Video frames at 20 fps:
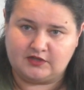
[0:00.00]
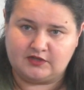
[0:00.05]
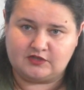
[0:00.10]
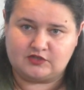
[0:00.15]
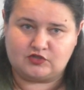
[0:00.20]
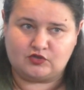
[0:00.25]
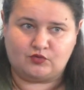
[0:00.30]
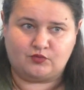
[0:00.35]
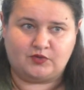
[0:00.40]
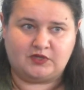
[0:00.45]

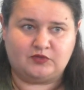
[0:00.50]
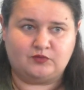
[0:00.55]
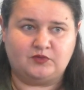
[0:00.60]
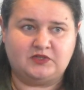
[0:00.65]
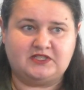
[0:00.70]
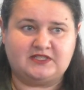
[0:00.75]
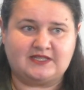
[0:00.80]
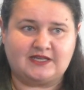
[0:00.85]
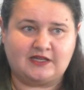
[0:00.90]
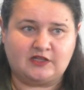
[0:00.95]
So when we
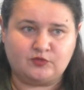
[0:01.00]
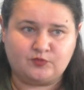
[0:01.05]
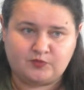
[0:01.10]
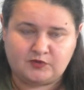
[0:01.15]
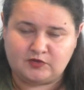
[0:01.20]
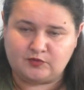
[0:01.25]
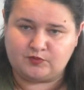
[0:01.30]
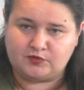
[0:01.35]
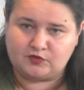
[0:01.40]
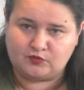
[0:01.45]
tell
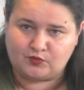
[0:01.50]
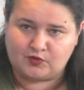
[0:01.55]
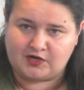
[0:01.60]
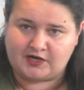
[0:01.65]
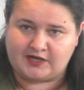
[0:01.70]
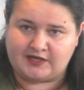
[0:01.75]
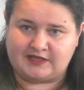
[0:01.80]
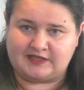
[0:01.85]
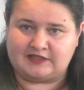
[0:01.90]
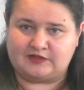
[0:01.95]
people
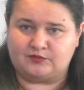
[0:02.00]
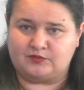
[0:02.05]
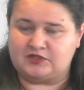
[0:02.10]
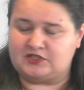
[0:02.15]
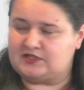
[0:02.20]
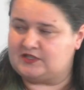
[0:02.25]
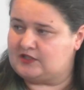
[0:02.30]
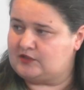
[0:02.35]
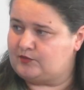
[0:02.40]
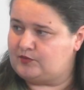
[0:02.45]
why, and we
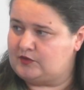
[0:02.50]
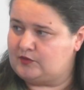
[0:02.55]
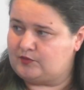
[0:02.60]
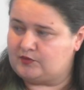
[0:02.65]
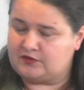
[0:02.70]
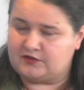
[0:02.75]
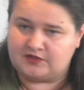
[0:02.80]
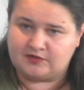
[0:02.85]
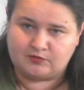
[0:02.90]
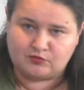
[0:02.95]
tell
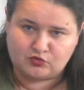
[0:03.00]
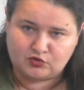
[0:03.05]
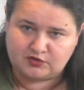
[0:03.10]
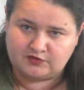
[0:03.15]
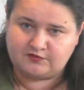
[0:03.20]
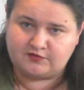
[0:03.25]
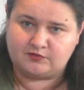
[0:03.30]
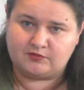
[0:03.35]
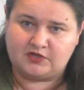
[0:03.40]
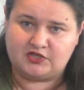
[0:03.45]
people the more
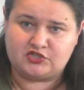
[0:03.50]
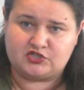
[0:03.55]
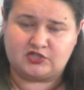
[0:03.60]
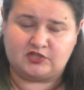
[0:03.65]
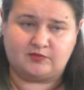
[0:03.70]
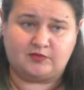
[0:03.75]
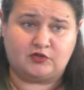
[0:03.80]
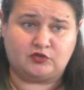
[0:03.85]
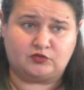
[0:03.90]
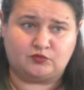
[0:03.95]
information
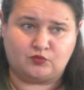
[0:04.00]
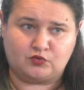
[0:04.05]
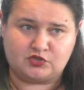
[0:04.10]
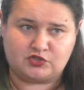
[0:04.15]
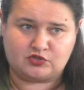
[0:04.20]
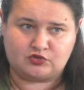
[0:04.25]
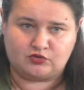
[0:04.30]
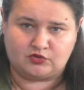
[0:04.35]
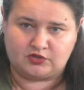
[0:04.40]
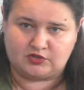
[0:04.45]
about
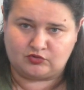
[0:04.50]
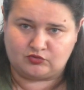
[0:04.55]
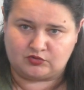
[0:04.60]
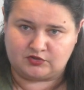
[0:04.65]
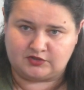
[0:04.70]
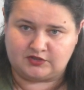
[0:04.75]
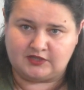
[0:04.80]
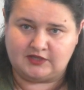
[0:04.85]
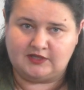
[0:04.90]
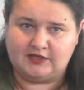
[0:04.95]
what's going
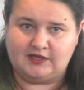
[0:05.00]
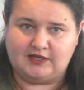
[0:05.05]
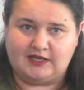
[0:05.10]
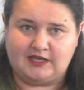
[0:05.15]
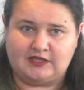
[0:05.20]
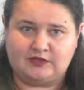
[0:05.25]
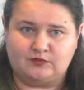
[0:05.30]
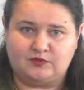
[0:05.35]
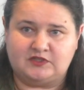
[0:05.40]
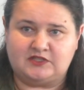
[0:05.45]
on,
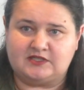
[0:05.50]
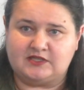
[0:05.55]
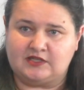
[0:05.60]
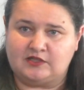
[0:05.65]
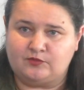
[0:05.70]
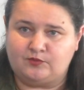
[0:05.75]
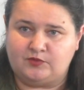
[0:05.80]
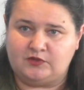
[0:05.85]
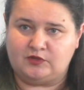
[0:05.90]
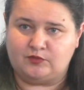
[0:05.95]
and we
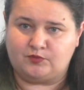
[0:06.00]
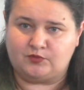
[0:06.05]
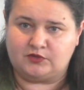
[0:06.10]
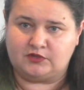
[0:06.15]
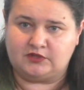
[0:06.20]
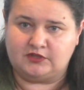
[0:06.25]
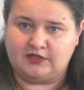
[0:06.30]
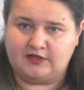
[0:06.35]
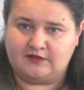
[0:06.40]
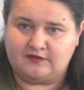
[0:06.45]
tell
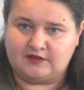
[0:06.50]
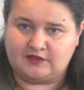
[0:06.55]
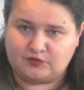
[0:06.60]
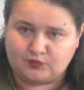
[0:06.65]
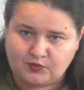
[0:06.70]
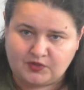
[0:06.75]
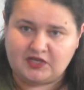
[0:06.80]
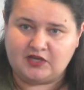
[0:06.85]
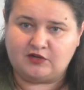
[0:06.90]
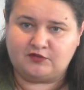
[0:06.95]
people that
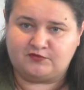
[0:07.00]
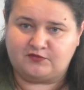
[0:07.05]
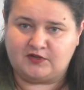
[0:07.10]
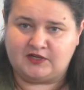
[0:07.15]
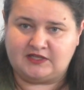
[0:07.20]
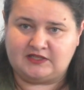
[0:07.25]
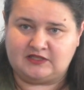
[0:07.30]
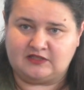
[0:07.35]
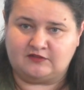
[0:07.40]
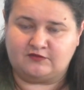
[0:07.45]
we are
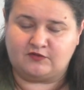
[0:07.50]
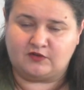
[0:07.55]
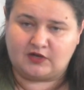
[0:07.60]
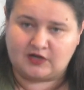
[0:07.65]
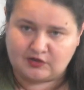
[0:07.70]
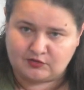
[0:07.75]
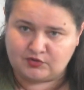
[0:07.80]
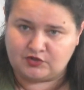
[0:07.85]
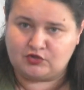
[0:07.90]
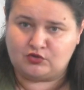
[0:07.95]
fighting for
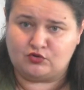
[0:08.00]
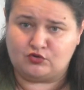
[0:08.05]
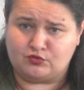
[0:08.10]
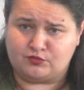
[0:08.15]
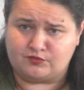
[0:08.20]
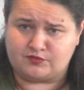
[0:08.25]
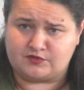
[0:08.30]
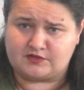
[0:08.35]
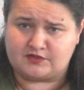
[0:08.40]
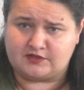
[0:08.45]
our
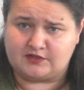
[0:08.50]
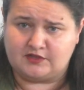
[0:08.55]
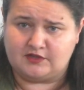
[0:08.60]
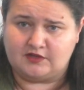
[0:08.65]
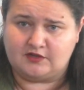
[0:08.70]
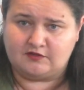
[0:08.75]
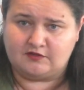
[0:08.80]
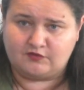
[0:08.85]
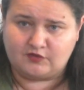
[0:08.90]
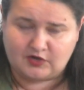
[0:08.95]
homes,
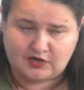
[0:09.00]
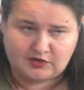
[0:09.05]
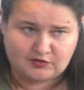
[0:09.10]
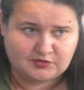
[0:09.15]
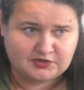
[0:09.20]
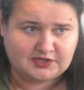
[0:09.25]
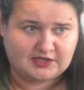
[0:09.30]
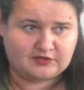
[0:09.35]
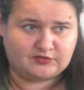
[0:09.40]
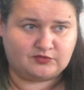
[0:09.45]
for our
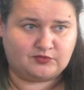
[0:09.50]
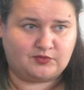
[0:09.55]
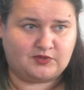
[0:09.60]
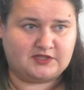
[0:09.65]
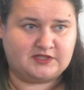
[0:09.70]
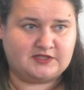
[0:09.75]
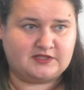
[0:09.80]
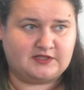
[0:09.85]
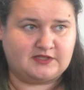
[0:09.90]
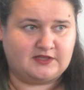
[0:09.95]
loved
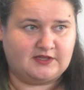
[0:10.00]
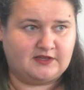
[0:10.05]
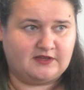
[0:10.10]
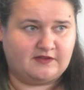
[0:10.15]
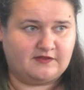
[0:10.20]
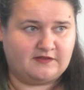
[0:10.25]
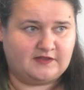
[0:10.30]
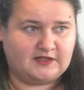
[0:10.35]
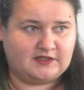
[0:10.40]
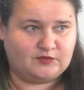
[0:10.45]
ones
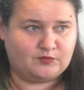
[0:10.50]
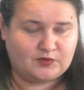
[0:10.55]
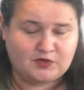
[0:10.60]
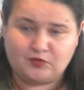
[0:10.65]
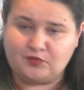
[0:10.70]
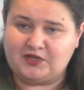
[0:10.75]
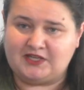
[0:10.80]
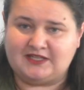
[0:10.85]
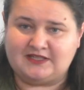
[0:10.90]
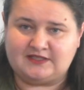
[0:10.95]
that we
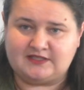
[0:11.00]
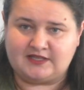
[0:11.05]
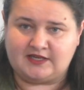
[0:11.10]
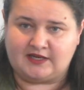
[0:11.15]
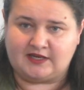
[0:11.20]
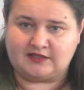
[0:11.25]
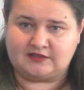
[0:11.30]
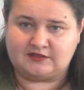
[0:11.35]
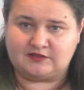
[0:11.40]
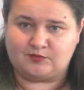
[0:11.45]
were
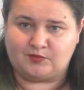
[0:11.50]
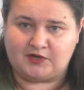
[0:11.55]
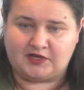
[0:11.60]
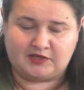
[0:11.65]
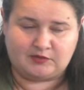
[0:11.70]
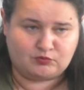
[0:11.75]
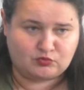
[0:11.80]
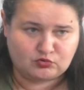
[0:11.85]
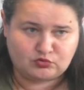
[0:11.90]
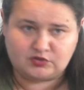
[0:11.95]
attacked by
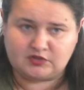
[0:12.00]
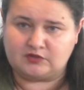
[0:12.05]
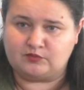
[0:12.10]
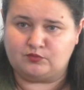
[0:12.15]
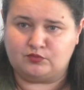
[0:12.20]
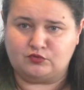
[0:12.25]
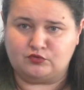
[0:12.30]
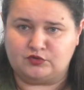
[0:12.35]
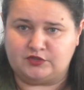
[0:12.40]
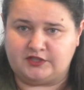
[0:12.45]
a brutal
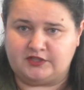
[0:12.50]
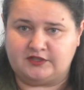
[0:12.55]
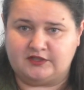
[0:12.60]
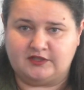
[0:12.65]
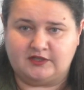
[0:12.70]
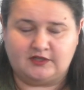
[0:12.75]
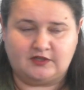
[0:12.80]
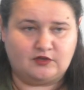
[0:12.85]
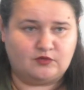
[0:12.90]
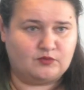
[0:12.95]
bully
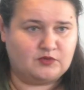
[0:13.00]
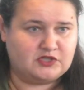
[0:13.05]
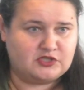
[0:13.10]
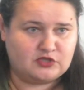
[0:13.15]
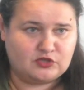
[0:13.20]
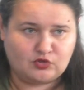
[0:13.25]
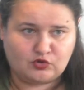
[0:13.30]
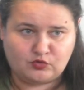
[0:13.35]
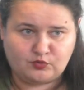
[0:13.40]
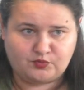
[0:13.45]
with
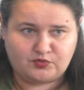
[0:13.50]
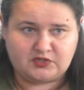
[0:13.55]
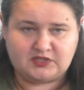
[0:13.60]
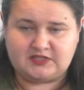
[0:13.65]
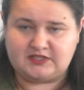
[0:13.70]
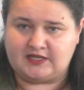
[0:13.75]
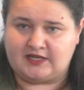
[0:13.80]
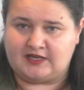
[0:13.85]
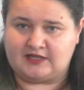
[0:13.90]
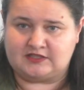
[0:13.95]
no
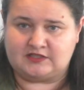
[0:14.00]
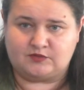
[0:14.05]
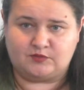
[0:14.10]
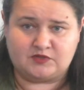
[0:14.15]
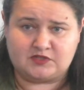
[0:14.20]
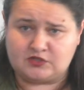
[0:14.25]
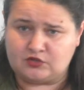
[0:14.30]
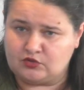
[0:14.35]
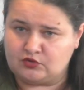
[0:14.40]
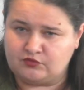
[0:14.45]
pretext,
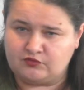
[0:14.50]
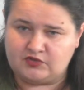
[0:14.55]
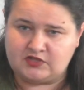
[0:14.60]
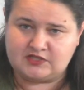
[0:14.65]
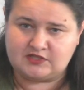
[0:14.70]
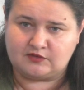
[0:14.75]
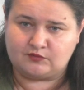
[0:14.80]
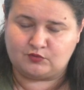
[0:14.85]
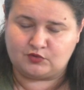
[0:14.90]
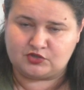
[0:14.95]
with no
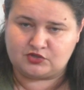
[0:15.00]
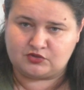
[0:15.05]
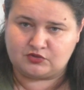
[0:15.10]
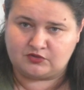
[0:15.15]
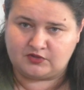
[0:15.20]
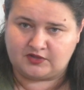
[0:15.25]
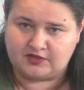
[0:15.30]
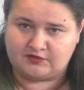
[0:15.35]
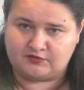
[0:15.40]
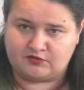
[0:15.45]
reason
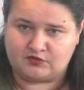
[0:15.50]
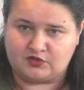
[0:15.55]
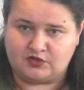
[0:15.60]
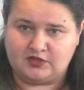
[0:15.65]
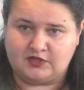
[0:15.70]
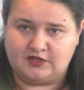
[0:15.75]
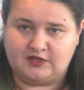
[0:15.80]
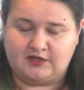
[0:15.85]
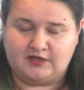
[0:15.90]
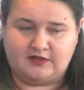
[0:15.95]
whatsoever,
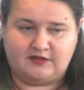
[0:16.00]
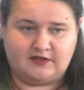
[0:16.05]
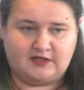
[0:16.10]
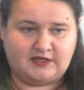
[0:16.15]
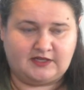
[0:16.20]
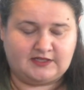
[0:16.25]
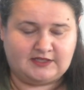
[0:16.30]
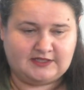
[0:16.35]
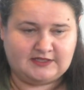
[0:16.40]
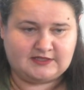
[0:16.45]

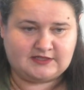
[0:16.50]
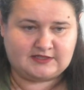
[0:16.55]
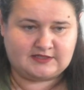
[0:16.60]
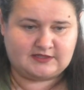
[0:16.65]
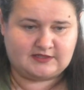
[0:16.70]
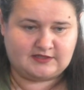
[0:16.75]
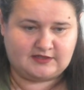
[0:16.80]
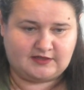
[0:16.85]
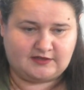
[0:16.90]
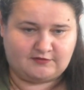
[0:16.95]
that
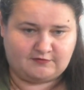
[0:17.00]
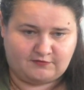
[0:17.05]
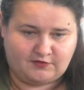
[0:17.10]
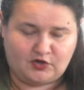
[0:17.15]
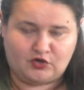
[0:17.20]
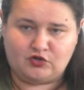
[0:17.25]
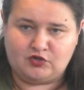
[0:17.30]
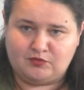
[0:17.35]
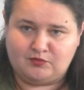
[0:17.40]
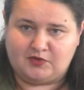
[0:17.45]
it's
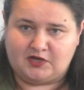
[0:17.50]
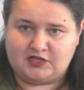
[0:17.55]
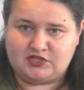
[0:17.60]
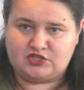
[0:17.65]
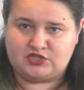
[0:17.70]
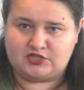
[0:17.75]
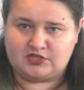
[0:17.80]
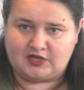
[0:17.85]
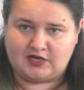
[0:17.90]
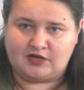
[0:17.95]
very
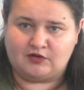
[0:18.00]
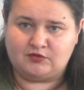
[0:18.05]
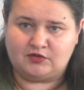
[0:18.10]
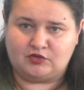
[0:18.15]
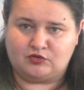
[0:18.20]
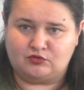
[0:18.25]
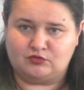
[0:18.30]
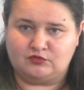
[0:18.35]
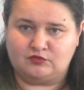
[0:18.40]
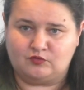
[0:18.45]
much our
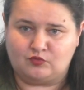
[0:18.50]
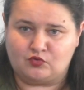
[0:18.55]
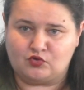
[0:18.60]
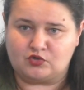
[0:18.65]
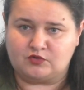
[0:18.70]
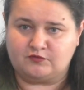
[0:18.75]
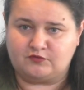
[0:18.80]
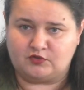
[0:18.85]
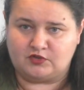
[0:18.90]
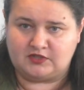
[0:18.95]
own
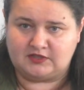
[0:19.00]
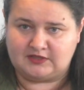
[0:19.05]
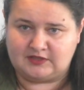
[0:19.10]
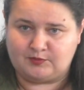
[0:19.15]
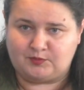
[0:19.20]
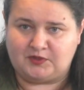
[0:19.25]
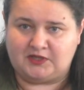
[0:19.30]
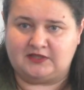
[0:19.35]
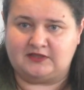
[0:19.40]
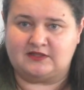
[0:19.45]
war for
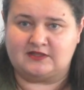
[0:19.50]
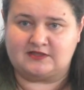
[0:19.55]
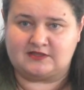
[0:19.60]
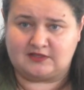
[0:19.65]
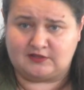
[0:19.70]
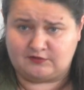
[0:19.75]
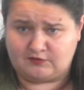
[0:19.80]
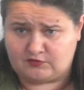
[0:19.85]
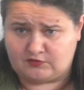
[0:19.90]
independence and